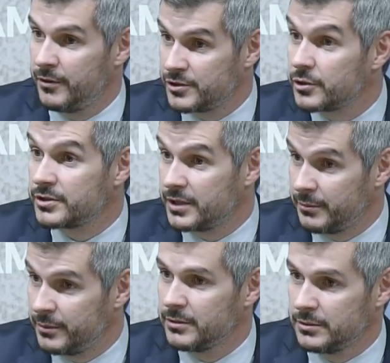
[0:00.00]
very short
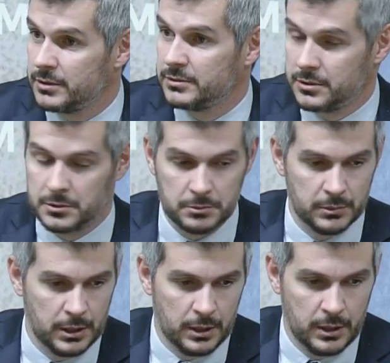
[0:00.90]
time. No? And
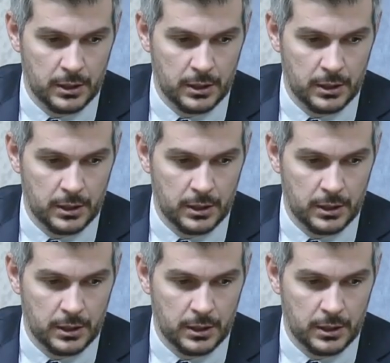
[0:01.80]
so